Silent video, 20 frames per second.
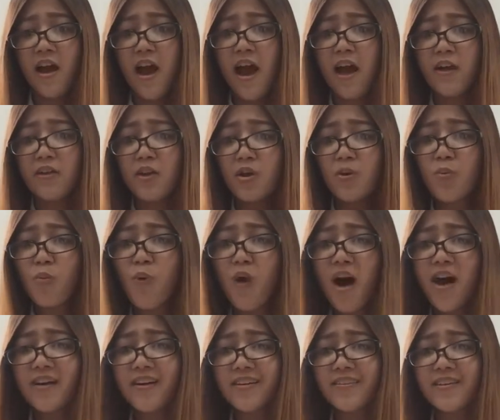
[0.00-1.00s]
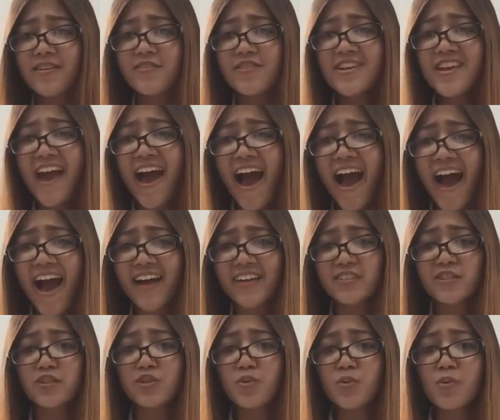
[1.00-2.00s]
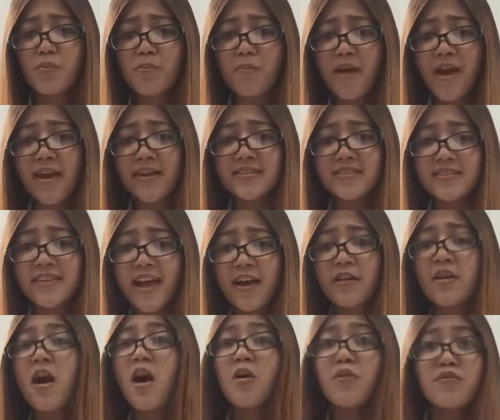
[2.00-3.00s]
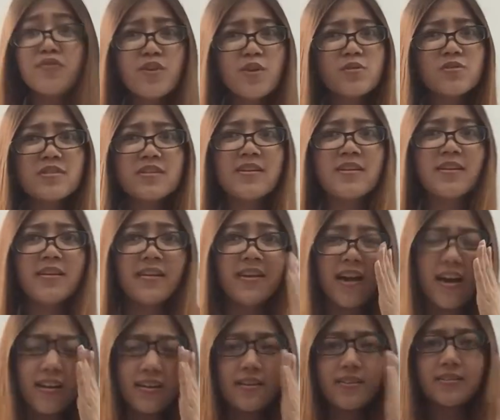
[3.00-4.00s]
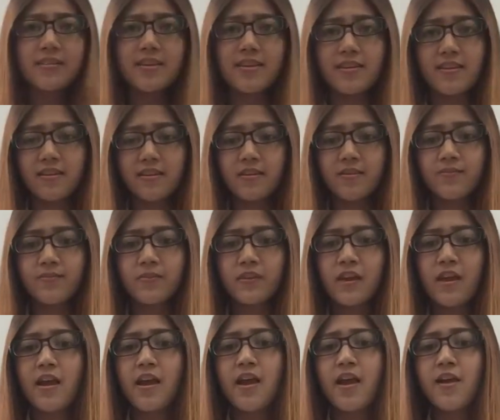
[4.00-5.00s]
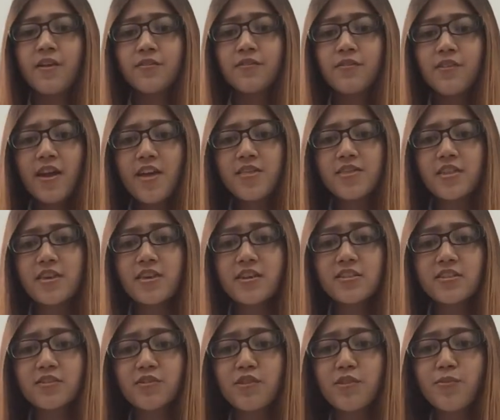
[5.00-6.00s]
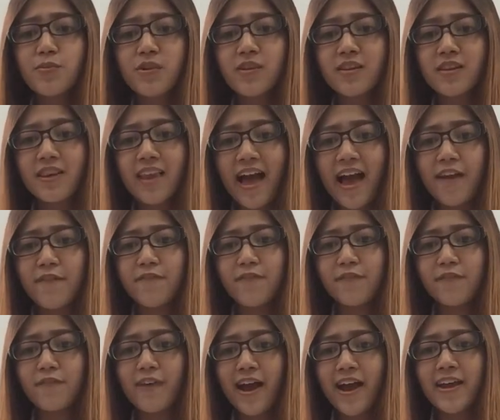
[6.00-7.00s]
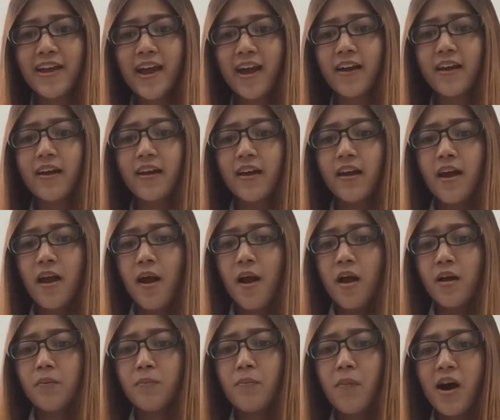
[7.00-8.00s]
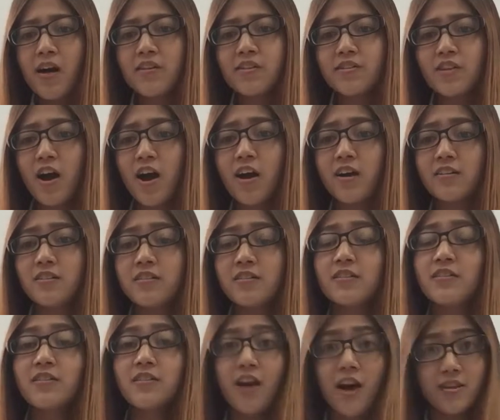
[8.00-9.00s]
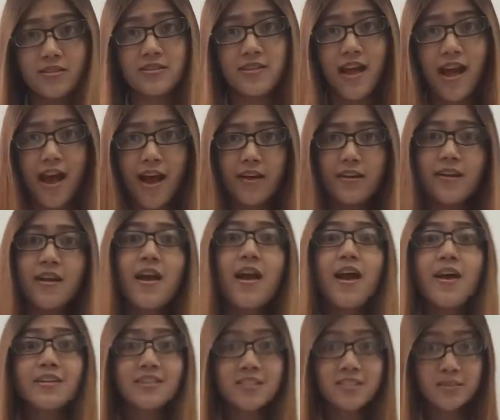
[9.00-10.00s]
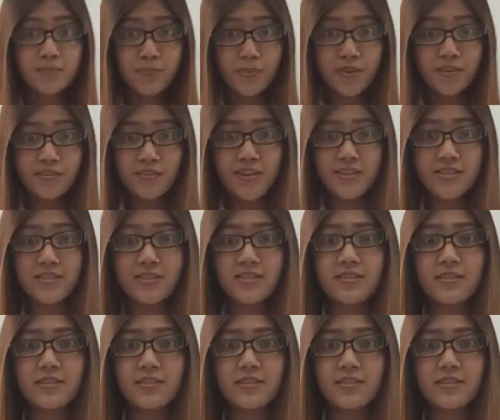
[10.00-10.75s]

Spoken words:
And I work very hard to make that future reality. Greed is living life like a marathon, not a sprint.